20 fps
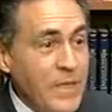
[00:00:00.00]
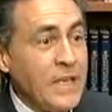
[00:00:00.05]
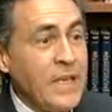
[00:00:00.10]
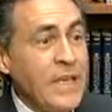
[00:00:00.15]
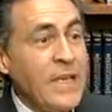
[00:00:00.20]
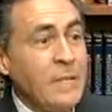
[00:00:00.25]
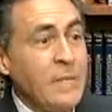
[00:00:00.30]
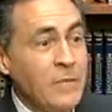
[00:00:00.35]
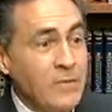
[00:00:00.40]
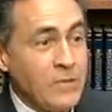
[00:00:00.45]

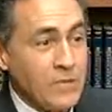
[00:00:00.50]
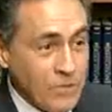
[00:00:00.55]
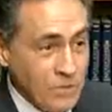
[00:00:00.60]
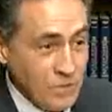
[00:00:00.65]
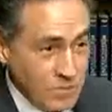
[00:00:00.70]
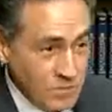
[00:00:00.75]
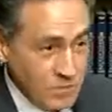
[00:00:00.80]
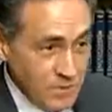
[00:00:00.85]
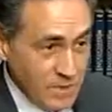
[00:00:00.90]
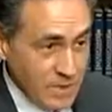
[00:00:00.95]
being able
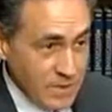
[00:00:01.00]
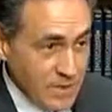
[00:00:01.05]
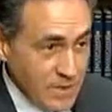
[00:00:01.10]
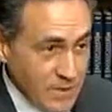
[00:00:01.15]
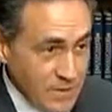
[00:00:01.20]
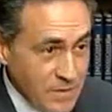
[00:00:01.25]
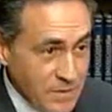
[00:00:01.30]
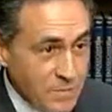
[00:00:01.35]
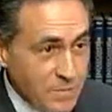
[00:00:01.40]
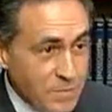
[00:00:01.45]
to
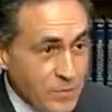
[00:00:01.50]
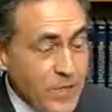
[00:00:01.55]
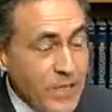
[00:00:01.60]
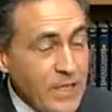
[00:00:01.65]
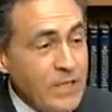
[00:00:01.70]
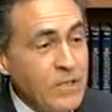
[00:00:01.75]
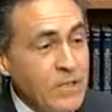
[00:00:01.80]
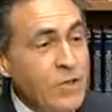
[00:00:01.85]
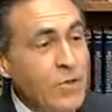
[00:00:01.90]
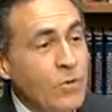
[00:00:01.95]

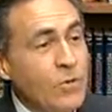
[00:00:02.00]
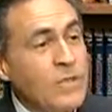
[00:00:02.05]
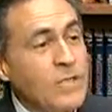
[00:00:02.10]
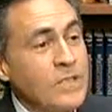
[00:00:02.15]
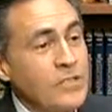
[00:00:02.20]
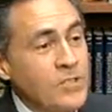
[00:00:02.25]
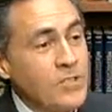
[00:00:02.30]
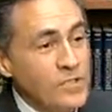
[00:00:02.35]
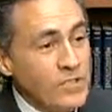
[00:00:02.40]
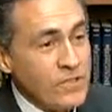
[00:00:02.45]
bring
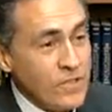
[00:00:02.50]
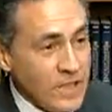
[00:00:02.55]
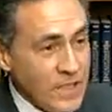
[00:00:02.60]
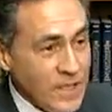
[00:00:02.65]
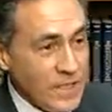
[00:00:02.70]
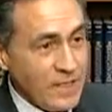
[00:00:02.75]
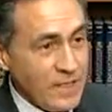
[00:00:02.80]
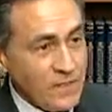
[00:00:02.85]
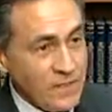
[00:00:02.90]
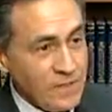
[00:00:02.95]
coalitions
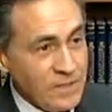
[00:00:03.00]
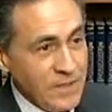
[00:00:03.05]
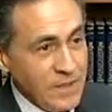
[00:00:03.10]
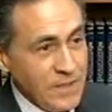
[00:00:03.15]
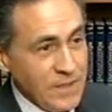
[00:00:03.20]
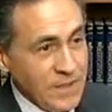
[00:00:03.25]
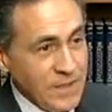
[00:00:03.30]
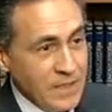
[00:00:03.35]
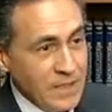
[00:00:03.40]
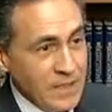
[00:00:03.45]
together
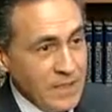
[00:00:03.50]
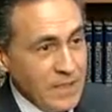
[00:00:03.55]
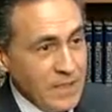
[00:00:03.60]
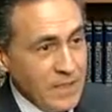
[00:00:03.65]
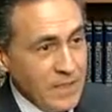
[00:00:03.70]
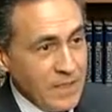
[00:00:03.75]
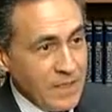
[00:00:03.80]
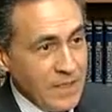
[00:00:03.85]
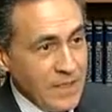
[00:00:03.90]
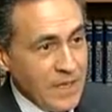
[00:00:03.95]

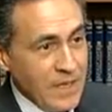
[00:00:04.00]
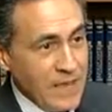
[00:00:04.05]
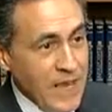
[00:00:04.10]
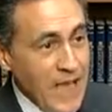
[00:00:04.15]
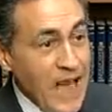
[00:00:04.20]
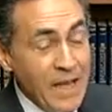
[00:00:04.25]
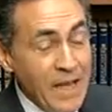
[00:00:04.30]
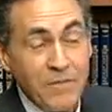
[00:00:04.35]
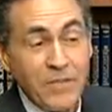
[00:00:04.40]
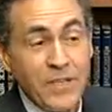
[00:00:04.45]

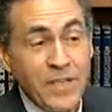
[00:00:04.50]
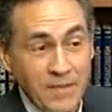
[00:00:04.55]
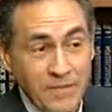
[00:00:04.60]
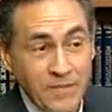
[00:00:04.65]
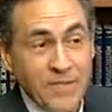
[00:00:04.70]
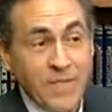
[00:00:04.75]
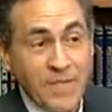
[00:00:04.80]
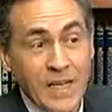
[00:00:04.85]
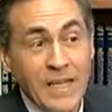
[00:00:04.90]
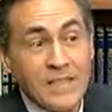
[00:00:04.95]
and
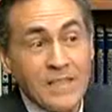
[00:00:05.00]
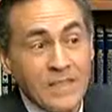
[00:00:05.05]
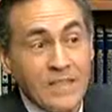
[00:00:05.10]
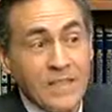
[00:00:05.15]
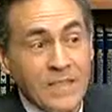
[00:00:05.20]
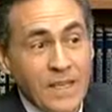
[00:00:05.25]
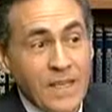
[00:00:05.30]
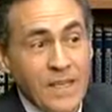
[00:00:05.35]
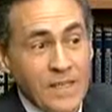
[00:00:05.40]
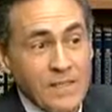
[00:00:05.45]
advocate for the
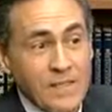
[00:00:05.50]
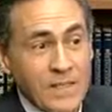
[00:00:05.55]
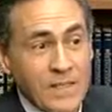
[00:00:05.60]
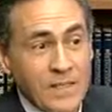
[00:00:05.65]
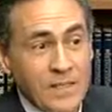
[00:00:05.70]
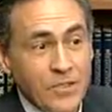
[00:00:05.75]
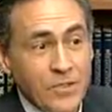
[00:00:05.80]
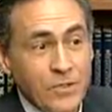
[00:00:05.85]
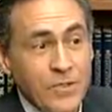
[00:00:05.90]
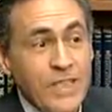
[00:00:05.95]
kinds of things
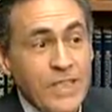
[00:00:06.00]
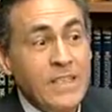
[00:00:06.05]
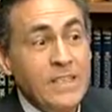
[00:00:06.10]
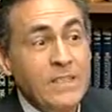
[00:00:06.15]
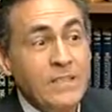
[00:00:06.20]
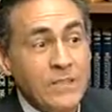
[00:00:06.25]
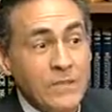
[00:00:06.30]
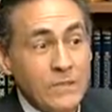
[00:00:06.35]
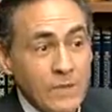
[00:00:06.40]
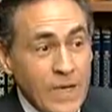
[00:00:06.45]
that you
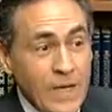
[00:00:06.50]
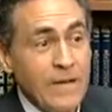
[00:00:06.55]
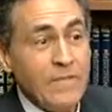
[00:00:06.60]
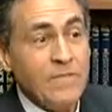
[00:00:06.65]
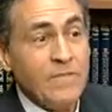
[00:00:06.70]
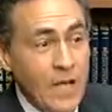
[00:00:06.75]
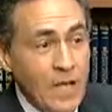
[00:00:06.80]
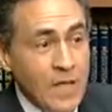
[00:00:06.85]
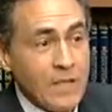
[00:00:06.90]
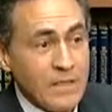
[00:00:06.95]
need to
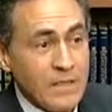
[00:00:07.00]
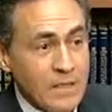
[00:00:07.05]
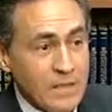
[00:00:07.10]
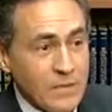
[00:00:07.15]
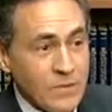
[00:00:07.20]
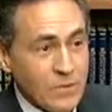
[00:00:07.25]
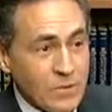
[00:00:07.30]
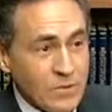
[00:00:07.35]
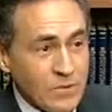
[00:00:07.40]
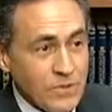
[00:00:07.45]
have done
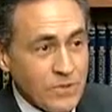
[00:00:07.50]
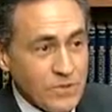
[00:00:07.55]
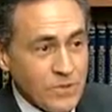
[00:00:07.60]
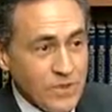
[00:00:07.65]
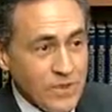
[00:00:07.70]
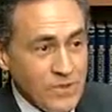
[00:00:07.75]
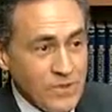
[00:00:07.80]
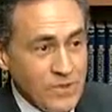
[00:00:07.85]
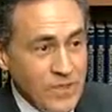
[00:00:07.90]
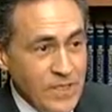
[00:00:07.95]
in order to
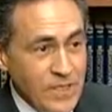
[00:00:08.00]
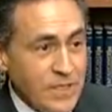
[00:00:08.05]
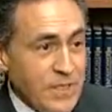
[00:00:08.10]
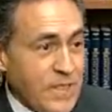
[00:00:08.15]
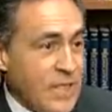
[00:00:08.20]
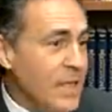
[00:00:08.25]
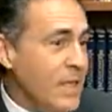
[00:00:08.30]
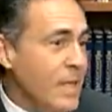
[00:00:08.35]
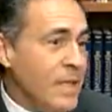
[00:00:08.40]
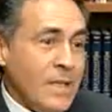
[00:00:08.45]

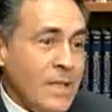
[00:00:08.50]
succeed.